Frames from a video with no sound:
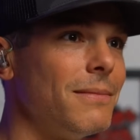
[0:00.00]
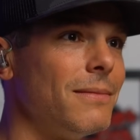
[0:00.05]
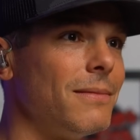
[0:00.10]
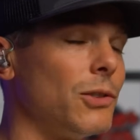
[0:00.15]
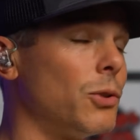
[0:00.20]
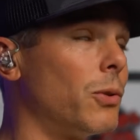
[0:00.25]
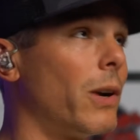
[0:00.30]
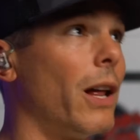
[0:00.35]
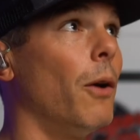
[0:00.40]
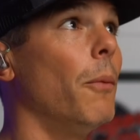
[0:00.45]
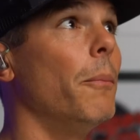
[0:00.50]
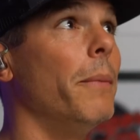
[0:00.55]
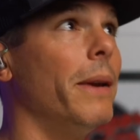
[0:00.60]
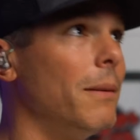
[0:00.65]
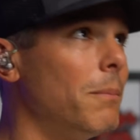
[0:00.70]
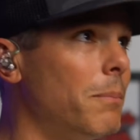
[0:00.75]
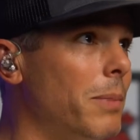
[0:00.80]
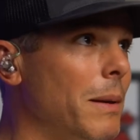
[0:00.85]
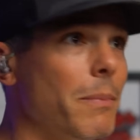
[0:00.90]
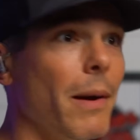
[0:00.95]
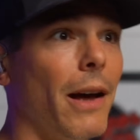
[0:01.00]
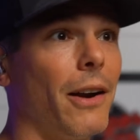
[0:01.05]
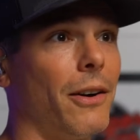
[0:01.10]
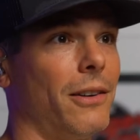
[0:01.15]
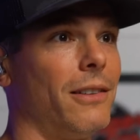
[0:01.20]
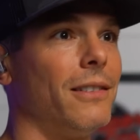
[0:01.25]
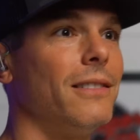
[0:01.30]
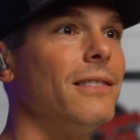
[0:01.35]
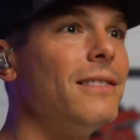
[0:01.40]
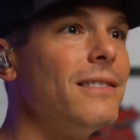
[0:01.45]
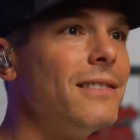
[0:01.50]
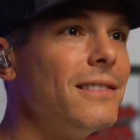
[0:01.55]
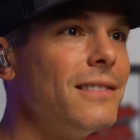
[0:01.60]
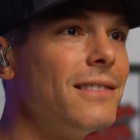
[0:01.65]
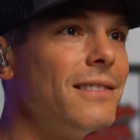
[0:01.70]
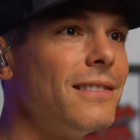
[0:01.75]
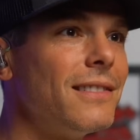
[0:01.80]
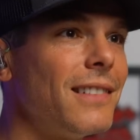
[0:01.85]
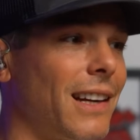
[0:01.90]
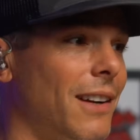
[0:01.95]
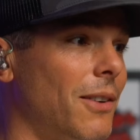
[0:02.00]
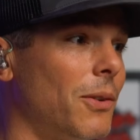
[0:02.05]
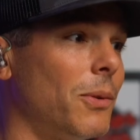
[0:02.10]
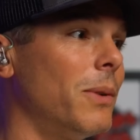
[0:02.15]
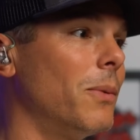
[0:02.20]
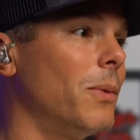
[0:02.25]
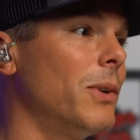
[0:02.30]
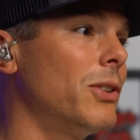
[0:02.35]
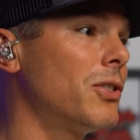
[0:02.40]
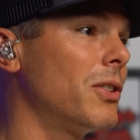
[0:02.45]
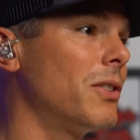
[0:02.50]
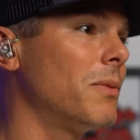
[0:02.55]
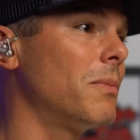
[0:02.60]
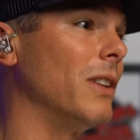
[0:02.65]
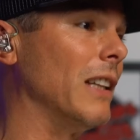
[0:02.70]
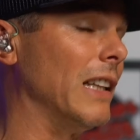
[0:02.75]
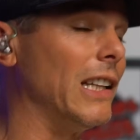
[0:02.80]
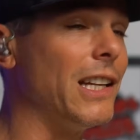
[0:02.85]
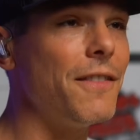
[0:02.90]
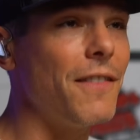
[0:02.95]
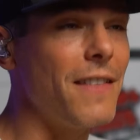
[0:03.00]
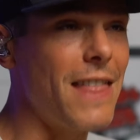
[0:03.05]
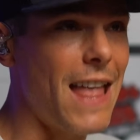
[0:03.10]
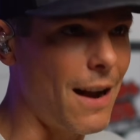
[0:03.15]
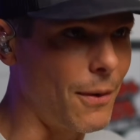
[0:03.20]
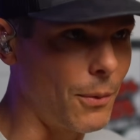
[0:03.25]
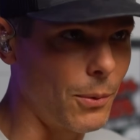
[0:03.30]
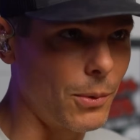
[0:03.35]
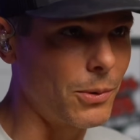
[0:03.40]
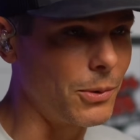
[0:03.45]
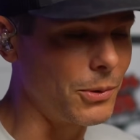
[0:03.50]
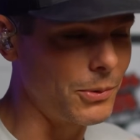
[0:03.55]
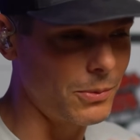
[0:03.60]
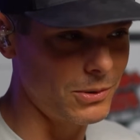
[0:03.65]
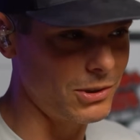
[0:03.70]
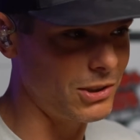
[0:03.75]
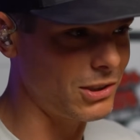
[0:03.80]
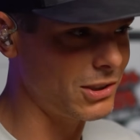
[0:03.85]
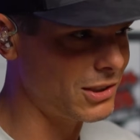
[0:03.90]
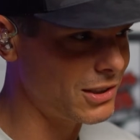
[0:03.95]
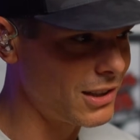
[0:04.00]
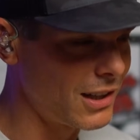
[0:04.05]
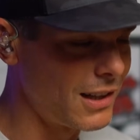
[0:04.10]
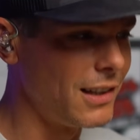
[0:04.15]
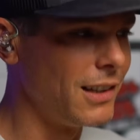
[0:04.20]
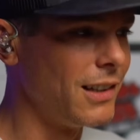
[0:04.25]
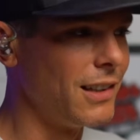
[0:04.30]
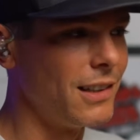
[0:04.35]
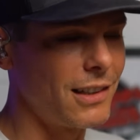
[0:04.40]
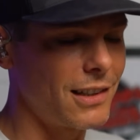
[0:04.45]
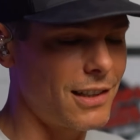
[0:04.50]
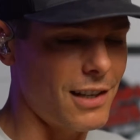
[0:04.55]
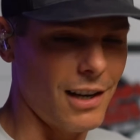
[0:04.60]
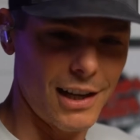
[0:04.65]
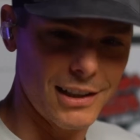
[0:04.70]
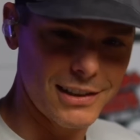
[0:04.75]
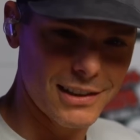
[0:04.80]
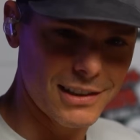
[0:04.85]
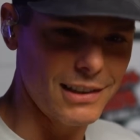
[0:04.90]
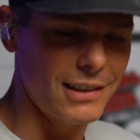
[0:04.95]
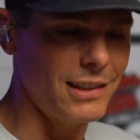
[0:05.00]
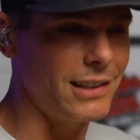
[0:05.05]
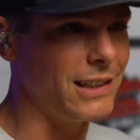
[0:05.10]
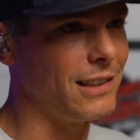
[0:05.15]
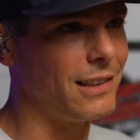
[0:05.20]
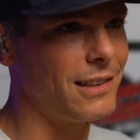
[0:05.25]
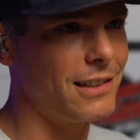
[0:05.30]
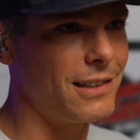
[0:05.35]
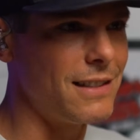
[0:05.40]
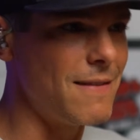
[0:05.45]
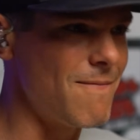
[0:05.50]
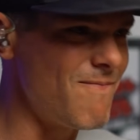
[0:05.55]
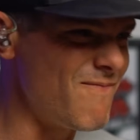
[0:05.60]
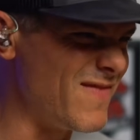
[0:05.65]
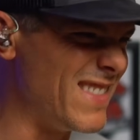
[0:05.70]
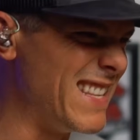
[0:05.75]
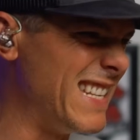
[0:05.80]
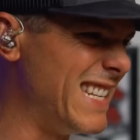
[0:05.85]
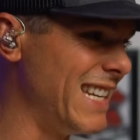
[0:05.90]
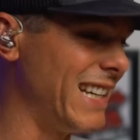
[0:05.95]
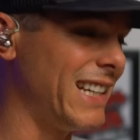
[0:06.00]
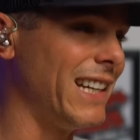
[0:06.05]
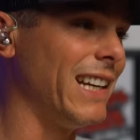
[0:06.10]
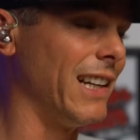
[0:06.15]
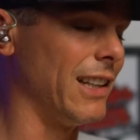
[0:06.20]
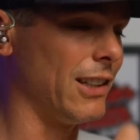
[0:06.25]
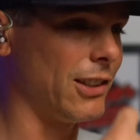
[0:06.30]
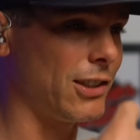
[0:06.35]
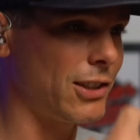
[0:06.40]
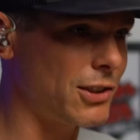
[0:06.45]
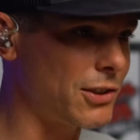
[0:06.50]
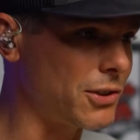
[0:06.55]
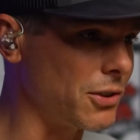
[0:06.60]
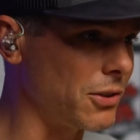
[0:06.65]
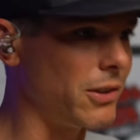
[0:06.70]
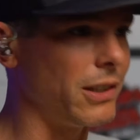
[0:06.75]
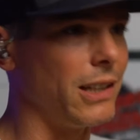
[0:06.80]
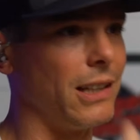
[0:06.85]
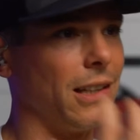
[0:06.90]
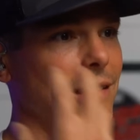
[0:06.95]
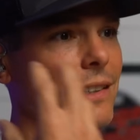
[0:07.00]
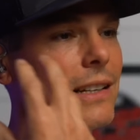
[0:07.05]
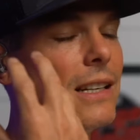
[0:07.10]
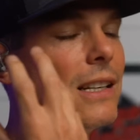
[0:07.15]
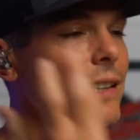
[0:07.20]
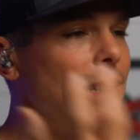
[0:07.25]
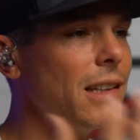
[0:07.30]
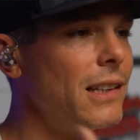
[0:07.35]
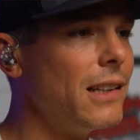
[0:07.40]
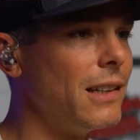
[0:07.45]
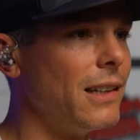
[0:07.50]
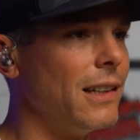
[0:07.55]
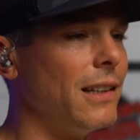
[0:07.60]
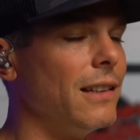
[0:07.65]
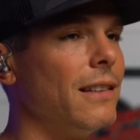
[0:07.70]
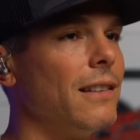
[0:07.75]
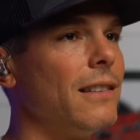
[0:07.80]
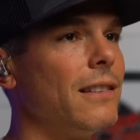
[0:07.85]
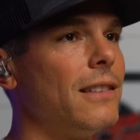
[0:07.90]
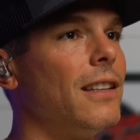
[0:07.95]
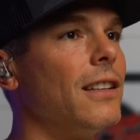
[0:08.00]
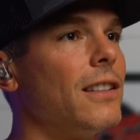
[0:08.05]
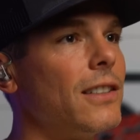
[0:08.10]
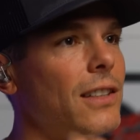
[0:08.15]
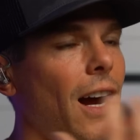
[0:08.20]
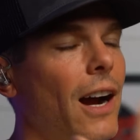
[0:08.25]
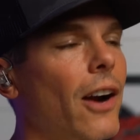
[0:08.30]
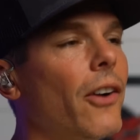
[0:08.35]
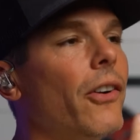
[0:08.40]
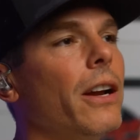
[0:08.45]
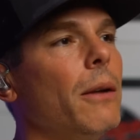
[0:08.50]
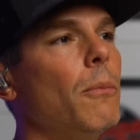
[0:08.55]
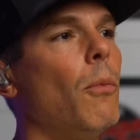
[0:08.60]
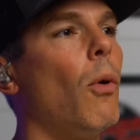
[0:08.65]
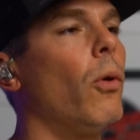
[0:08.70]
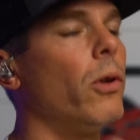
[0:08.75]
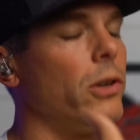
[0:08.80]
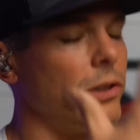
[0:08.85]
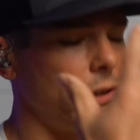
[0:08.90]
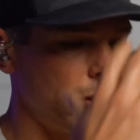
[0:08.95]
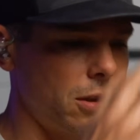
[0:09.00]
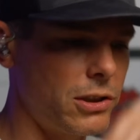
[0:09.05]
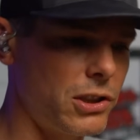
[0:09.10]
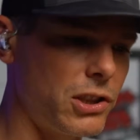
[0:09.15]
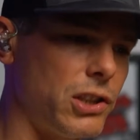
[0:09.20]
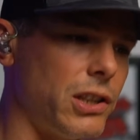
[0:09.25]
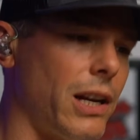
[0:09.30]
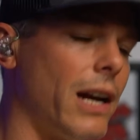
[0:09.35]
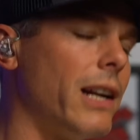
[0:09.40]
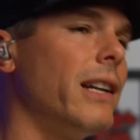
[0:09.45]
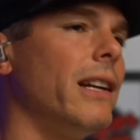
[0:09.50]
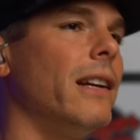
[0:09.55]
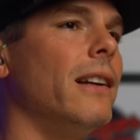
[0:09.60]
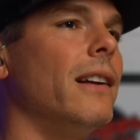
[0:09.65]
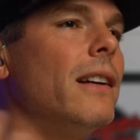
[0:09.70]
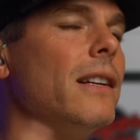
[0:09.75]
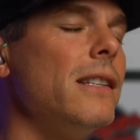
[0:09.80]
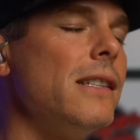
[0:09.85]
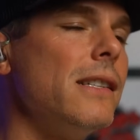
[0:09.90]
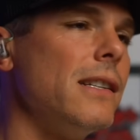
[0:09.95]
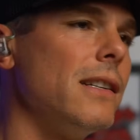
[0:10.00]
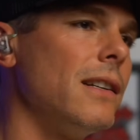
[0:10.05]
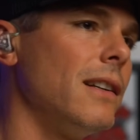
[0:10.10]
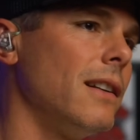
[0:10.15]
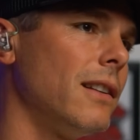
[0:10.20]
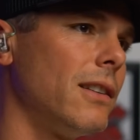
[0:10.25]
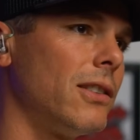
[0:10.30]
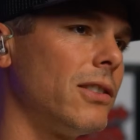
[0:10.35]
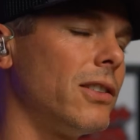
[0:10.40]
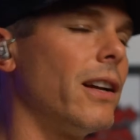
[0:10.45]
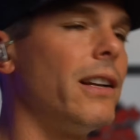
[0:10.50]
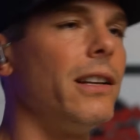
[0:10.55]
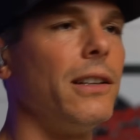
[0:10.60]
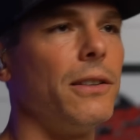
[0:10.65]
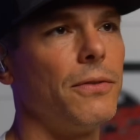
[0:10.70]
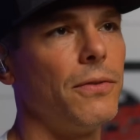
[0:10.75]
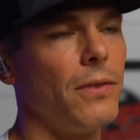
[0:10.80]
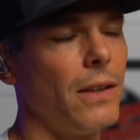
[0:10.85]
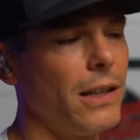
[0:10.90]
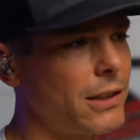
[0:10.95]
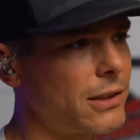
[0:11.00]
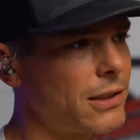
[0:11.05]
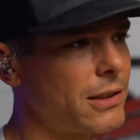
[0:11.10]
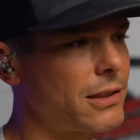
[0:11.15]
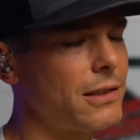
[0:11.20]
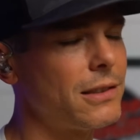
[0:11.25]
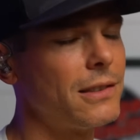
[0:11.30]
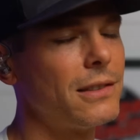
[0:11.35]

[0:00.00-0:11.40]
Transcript: Lord, help me be better. Like, we should live in that world. We're just constantly digging and stirring and desiring more and shedding the flesh.